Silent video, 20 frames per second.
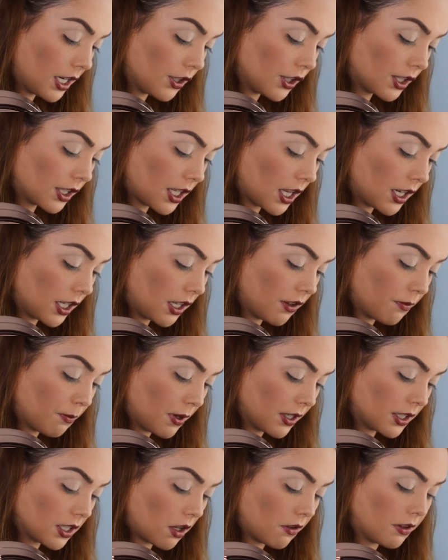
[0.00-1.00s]
and just kind of give
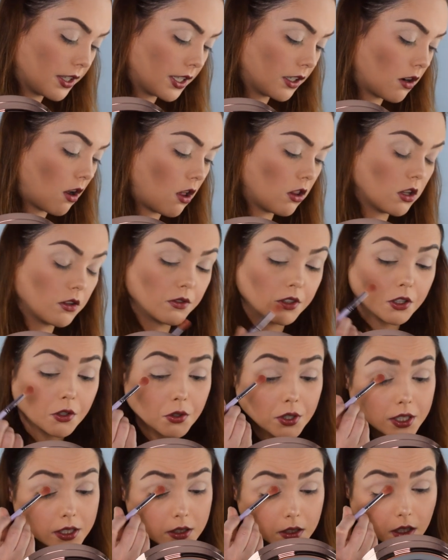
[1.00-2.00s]
myself like an all over
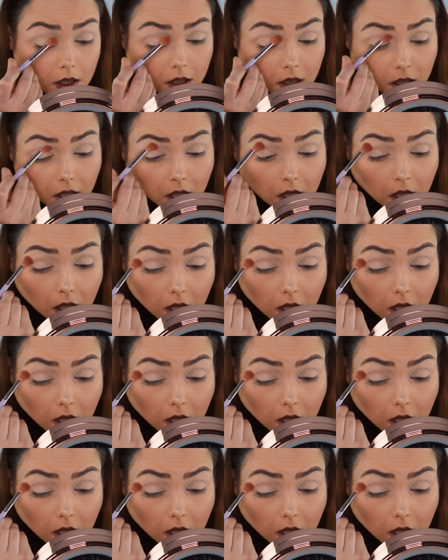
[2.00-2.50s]
crease look.